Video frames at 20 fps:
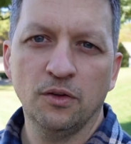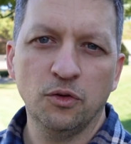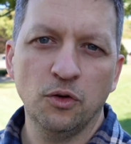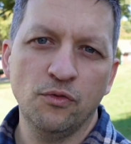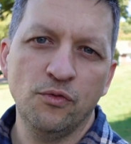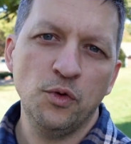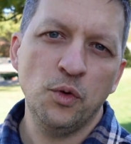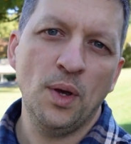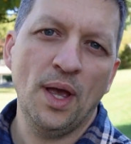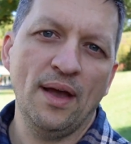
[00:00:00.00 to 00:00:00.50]
So
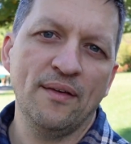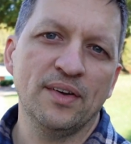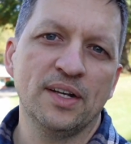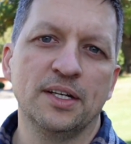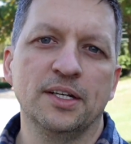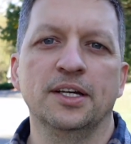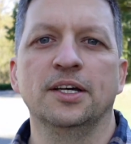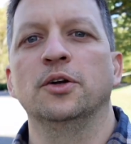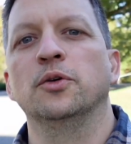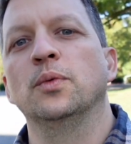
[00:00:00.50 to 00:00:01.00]
if you
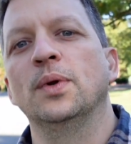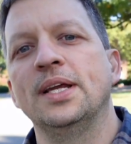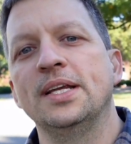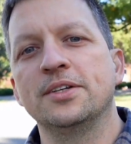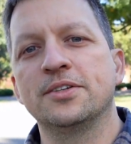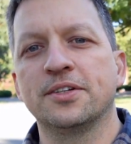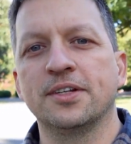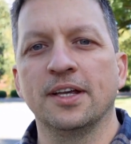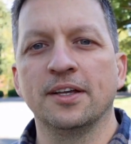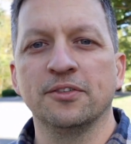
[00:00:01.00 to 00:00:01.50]
haven't done a
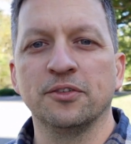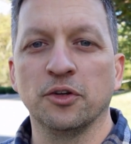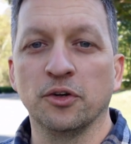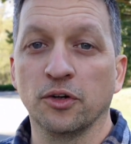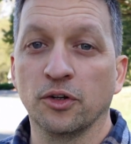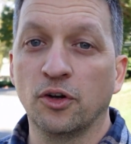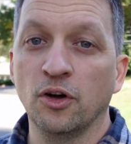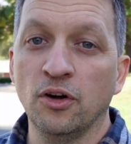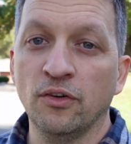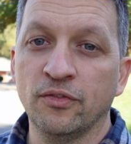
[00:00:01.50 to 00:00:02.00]
range test on
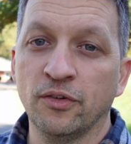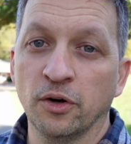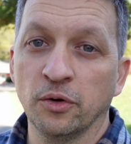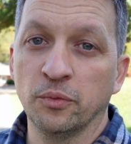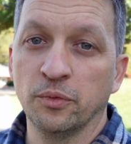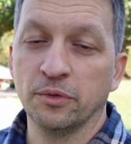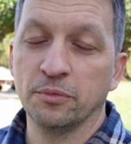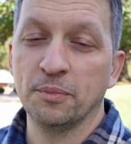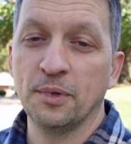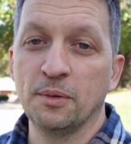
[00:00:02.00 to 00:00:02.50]
a golf cart
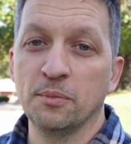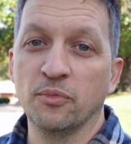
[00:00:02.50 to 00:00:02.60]
with me